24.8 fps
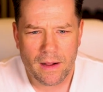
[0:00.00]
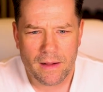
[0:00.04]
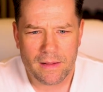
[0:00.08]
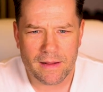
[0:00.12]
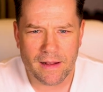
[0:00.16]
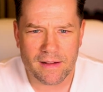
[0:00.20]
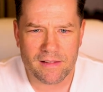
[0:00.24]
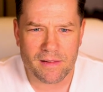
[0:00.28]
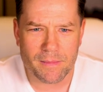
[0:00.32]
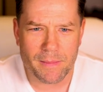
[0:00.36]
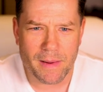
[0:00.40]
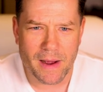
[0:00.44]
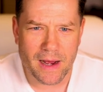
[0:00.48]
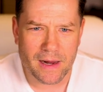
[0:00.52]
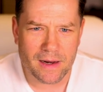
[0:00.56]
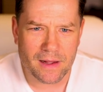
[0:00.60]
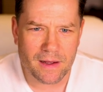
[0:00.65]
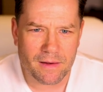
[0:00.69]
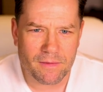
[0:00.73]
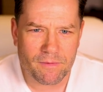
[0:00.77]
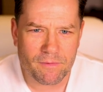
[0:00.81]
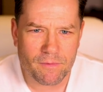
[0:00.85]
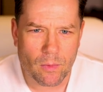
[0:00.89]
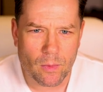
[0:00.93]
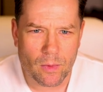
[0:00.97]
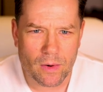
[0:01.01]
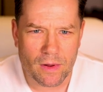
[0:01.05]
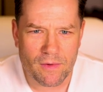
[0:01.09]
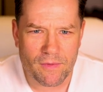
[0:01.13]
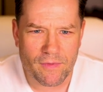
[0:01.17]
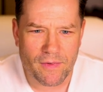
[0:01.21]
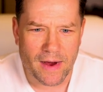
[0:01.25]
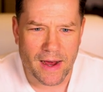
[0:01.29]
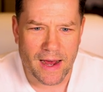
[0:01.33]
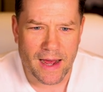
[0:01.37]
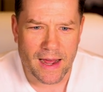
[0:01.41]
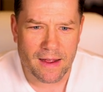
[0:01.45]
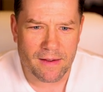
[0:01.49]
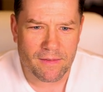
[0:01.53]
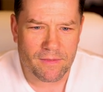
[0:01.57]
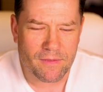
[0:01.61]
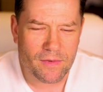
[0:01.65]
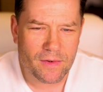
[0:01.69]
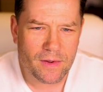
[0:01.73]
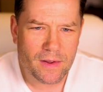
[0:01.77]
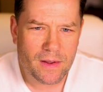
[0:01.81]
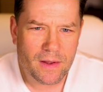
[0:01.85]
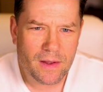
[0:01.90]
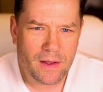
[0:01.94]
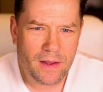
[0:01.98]
That's about a
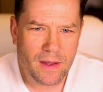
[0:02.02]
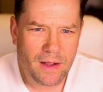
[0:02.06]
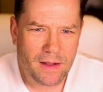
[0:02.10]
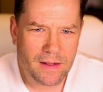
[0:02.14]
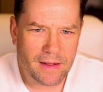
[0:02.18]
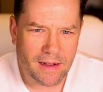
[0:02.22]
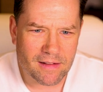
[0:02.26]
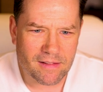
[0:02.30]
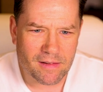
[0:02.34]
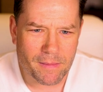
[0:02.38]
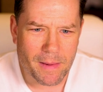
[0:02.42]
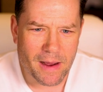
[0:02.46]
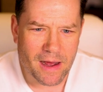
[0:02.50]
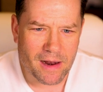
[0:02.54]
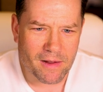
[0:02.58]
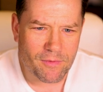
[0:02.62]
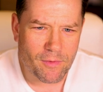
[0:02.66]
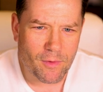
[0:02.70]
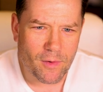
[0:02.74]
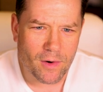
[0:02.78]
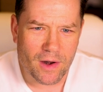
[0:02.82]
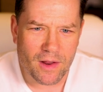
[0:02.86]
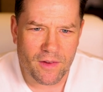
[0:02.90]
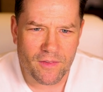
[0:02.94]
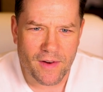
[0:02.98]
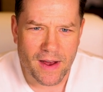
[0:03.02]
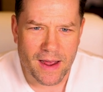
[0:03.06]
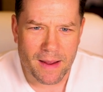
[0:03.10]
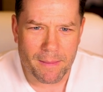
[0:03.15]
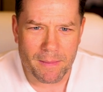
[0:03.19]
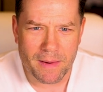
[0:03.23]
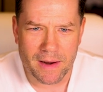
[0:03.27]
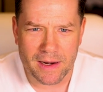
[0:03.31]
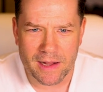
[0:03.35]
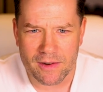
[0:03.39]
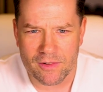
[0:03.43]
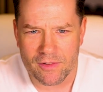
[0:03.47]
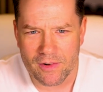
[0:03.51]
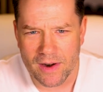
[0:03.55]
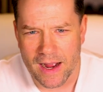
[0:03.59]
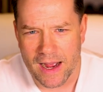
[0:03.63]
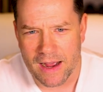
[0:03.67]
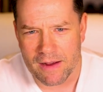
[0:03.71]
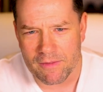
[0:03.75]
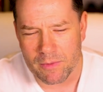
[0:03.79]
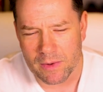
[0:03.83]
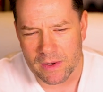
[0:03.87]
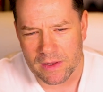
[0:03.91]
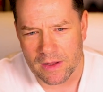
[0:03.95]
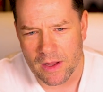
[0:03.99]
45-minute
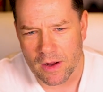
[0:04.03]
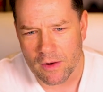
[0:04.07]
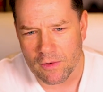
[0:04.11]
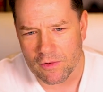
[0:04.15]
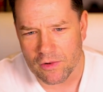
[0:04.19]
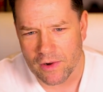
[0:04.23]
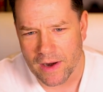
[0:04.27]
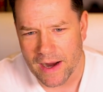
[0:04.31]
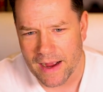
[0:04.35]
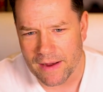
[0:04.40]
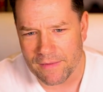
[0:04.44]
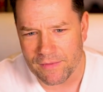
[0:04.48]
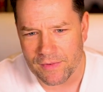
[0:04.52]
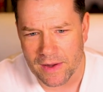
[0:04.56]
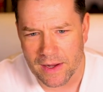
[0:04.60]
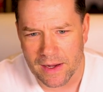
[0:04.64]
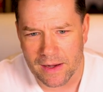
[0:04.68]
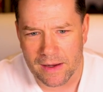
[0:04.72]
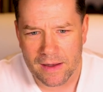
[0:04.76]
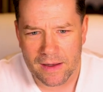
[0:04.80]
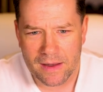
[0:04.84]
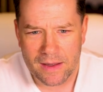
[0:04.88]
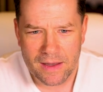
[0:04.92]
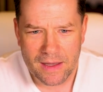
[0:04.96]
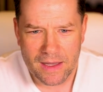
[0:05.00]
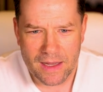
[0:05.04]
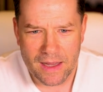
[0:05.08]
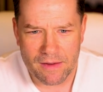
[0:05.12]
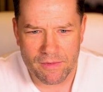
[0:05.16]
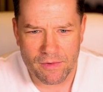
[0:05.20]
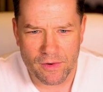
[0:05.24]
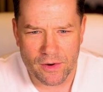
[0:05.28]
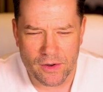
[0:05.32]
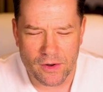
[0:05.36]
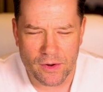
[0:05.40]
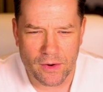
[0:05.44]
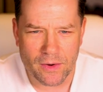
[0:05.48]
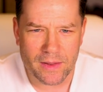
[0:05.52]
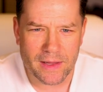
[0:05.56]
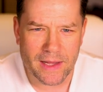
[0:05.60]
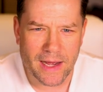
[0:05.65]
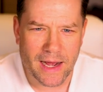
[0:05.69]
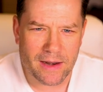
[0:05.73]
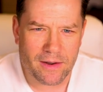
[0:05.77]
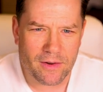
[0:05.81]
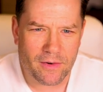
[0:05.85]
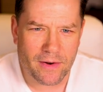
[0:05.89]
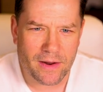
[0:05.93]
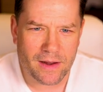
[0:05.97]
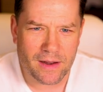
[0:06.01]
drive with no traffic. If you're doing
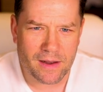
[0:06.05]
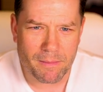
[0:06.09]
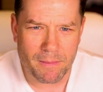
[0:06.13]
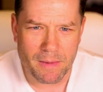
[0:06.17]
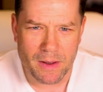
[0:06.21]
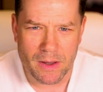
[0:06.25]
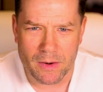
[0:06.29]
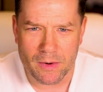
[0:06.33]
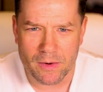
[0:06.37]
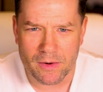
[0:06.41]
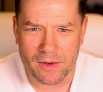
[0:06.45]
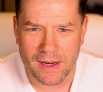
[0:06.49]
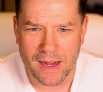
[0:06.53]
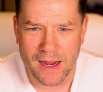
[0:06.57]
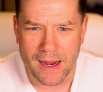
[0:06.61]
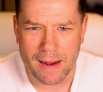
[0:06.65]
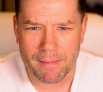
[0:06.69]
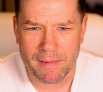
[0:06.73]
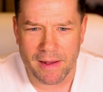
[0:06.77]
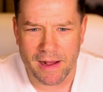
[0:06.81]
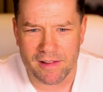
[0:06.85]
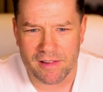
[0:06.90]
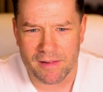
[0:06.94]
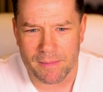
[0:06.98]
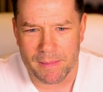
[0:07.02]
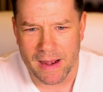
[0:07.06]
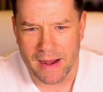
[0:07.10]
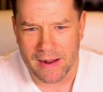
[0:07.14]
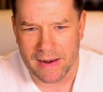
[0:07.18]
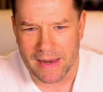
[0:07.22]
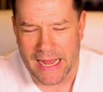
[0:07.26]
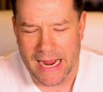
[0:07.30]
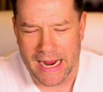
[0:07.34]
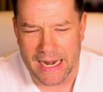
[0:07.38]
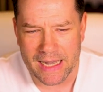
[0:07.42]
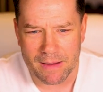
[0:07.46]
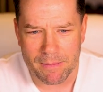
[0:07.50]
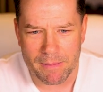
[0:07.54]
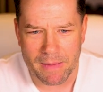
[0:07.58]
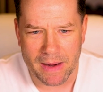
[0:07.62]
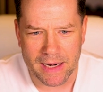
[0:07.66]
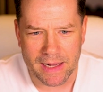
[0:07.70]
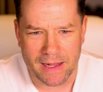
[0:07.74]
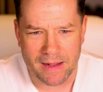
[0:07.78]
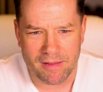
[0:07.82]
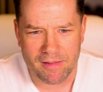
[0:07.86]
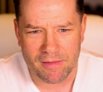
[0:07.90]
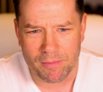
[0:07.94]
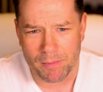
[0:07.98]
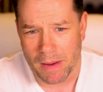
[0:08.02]
that during commuter time, that's about 90
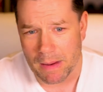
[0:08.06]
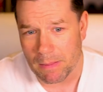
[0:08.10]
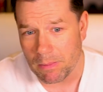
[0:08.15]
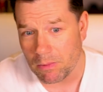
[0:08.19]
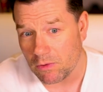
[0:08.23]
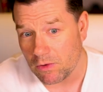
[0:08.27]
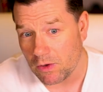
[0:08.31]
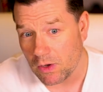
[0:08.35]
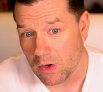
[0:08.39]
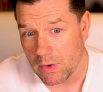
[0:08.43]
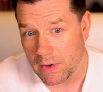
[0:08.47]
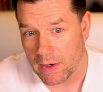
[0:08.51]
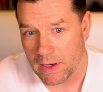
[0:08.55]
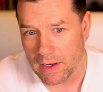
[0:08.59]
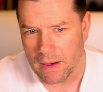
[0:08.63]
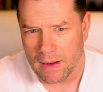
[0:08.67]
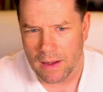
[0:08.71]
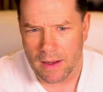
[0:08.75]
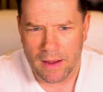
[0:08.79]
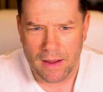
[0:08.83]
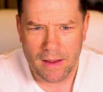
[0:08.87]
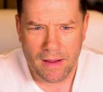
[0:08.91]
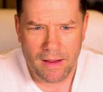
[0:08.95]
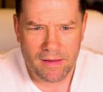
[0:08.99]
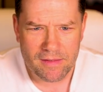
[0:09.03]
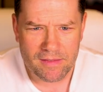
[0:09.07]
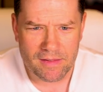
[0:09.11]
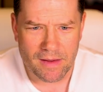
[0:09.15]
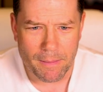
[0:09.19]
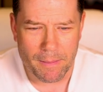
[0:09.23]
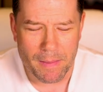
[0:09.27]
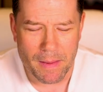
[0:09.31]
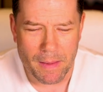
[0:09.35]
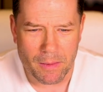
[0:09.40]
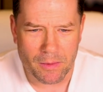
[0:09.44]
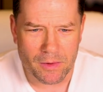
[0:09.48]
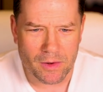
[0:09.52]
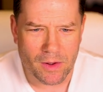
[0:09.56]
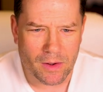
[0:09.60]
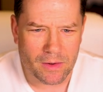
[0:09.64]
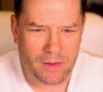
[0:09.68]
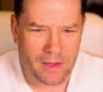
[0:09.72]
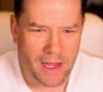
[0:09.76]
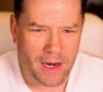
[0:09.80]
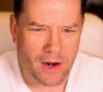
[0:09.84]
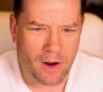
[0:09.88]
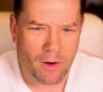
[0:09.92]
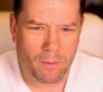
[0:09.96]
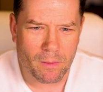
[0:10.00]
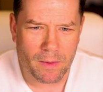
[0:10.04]
minutes. People do it. Some people don't.
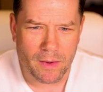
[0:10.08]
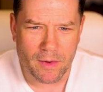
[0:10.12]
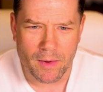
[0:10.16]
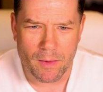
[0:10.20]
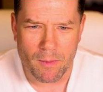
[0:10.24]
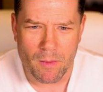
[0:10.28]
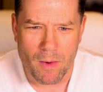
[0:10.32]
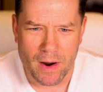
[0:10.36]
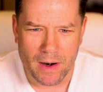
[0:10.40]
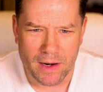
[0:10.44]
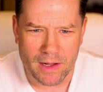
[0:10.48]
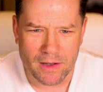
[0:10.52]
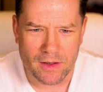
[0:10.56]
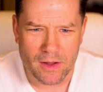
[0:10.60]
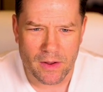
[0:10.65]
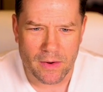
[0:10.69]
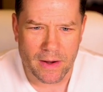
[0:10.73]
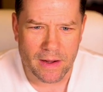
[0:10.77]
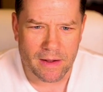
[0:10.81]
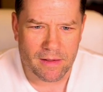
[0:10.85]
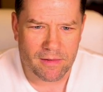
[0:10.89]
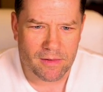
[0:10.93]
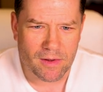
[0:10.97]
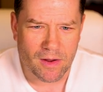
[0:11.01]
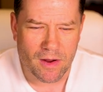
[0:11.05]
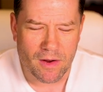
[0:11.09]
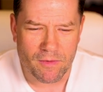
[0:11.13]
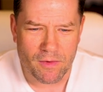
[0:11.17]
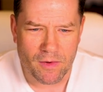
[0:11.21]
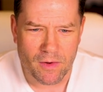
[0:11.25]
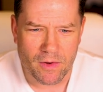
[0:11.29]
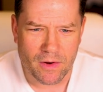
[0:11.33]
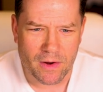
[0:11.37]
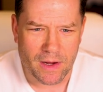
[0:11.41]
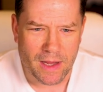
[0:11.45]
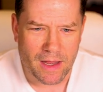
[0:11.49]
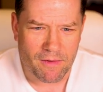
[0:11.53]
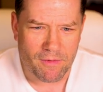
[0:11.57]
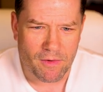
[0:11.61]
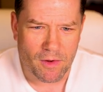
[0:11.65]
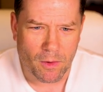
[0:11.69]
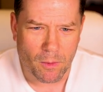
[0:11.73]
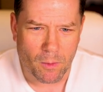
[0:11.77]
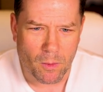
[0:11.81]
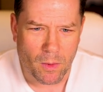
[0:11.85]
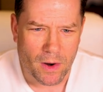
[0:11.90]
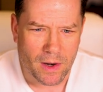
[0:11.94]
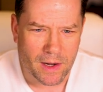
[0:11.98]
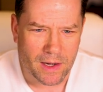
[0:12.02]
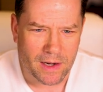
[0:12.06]
They don't really want to do it. So if you're
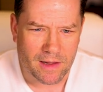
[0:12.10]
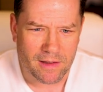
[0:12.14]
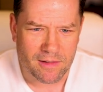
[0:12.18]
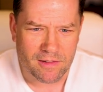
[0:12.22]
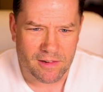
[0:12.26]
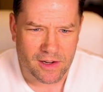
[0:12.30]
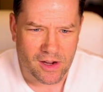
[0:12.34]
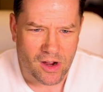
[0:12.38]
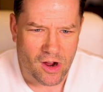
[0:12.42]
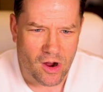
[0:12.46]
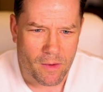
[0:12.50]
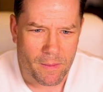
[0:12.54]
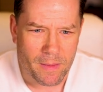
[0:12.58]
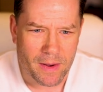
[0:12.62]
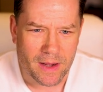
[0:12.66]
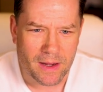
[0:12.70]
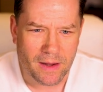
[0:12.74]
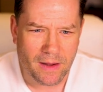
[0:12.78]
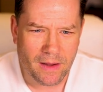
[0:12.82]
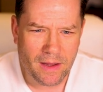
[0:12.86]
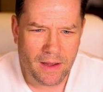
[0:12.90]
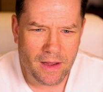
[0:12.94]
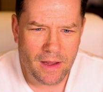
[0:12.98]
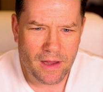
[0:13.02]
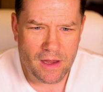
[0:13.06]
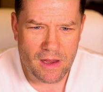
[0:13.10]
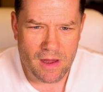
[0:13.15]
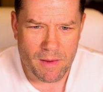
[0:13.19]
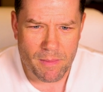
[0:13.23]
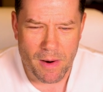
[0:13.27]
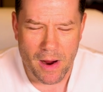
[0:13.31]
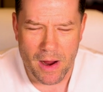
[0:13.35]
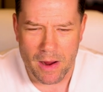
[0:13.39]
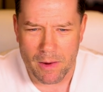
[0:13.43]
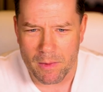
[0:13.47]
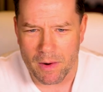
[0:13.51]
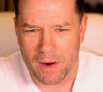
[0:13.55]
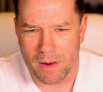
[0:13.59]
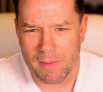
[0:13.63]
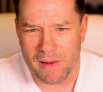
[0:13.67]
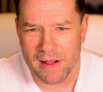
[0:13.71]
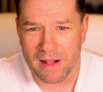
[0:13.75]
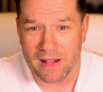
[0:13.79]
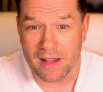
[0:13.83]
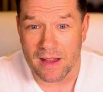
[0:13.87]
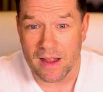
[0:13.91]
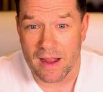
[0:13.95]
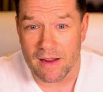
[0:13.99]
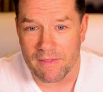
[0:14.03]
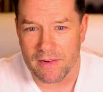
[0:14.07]
working in Tacoma, you probably want to be
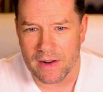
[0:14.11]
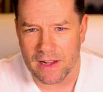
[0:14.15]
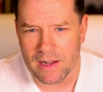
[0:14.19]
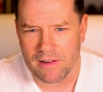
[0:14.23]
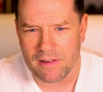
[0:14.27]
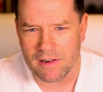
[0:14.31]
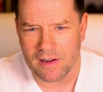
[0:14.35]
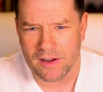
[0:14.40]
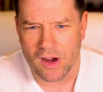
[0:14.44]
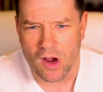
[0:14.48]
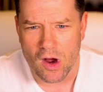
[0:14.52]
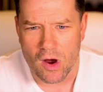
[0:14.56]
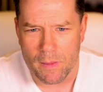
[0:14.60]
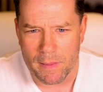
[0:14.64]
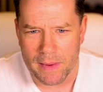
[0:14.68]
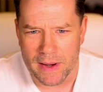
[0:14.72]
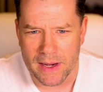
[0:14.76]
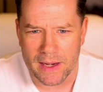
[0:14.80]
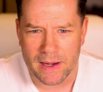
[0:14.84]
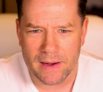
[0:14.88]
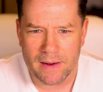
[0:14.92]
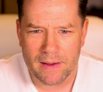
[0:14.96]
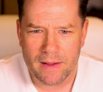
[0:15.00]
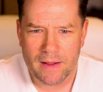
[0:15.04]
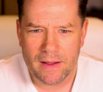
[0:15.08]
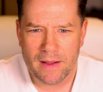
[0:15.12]
living in Tacoma.